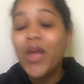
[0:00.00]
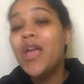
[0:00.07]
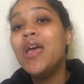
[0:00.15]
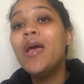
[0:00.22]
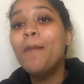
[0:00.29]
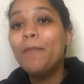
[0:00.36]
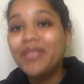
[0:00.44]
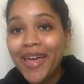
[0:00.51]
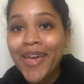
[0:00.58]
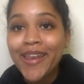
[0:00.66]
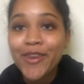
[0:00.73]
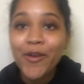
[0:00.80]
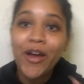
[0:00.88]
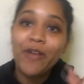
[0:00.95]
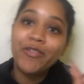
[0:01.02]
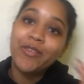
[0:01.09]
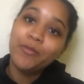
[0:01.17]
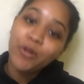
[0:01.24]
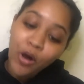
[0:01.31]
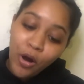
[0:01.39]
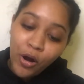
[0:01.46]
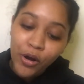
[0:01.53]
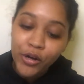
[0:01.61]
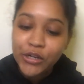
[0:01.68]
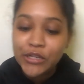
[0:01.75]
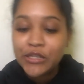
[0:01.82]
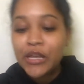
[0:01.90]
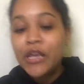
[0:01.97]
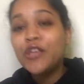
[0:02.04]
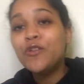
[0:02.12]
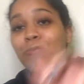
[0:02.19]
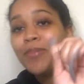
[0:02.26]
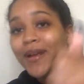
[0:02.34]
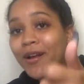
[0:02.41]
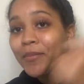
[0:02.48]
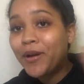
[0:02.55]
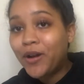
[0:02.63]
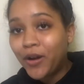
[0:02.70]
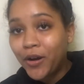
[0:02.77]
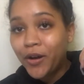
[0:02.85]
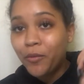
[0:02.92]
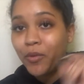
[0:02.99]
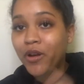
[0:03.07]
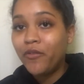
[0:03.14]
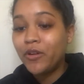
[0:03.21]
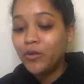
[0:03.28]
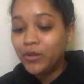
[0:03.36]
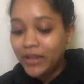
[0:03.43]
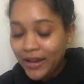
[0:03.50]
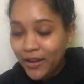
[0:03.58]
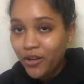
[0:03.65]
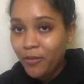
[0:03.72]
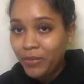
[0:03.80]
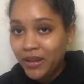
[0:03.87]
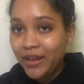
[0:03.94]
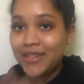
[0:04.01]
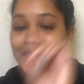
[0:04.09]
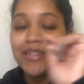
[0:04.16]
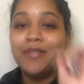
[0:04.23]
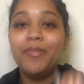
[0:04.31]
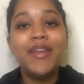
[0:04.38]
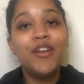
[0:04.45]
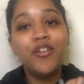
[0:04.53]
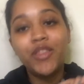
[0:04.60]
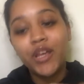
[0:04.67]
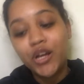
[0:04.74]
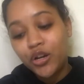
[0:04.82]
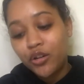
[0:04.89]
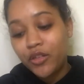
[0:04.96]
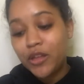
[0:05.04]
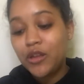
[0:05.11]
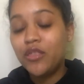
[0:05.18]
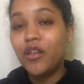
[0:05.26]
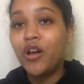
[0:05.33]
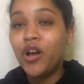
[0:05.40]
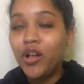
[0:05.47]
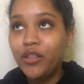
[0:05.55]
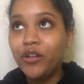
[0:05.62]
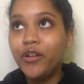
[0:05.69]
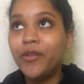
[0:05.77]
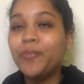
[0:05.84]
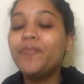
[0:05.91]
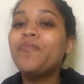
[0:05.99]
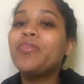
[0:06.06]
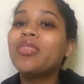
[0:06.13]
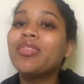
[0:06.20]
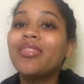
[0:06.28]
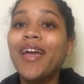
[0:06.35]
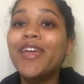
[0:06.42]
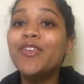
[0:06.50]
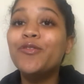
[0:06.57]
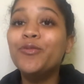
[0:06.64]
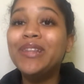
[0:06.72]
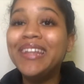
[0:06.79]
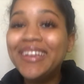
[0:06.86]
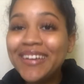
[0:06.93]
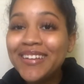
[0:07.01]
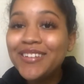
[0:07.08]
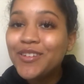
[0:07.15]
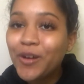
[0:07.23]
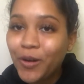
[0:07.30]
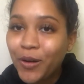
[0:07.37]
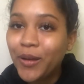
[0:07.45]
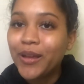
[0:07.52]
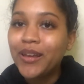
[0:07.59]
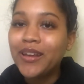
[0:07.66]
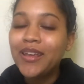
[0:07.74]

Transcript: But then you have some cards. You pick up a card whenever you land on a place, and depending on the color that you land on,